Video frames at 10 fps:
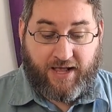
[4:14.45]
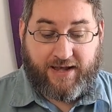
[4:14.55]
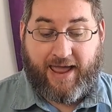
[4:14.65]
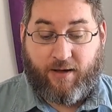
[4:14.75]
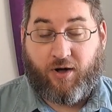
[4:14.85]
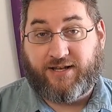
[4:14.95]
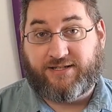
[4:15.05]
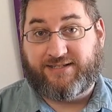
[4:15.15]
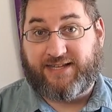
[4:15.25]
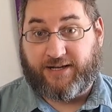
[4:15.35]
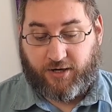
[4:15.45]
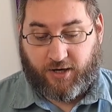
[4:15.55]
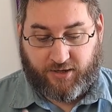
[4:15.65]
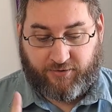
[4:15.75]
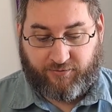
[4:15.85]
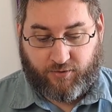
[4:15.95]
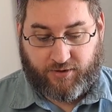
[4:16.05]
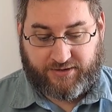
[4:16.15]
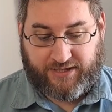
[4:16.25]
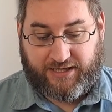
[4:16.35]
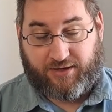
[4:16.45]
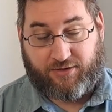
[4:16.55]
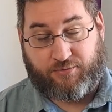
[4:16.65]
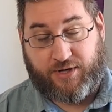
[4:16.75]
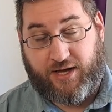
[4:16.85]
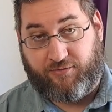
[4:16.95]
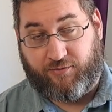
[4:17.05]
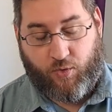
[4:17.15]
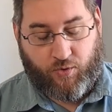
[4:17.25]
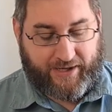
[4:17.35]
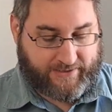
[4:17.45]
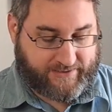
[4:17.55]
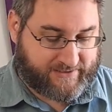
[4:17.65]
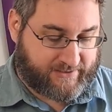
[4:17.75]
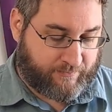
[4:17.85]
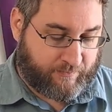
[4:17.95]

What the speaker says: Now on to the second card for the Three of Coins.